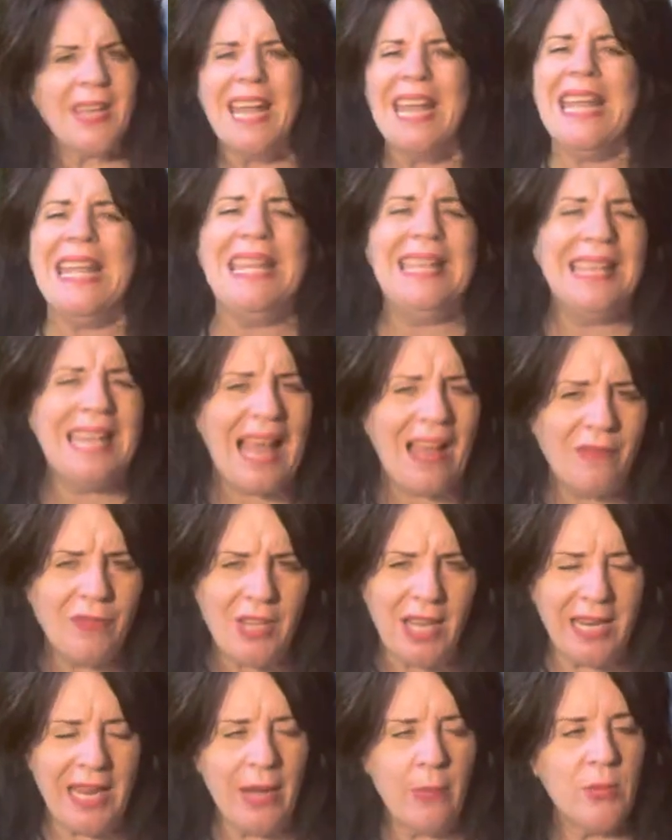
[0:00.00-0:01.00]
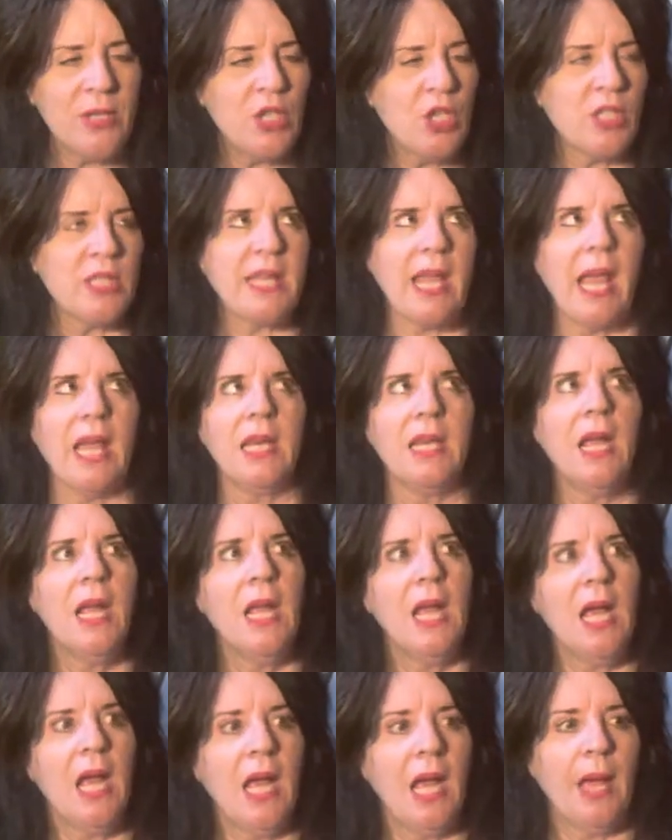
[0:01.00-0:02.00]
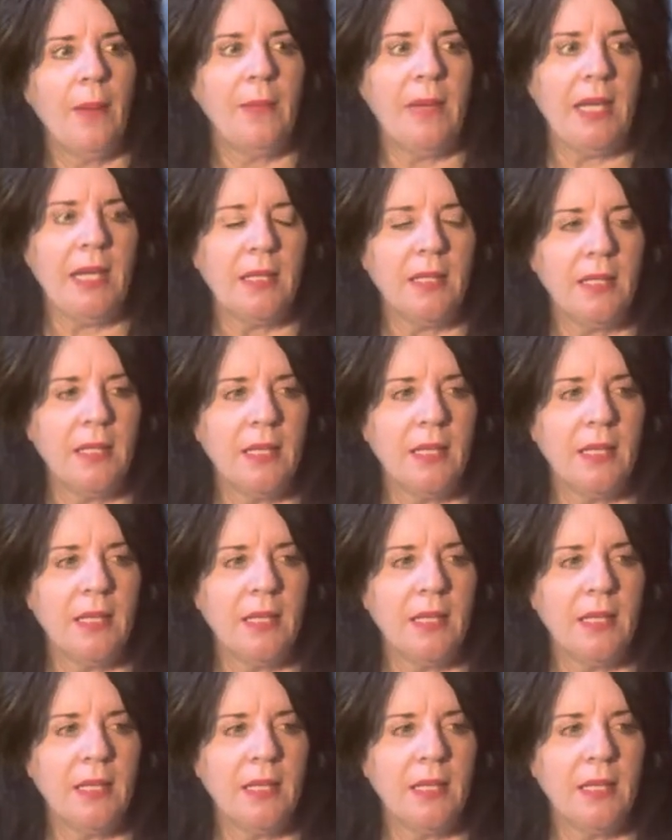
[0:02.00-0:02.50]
He loved it. He was just getting, I mean,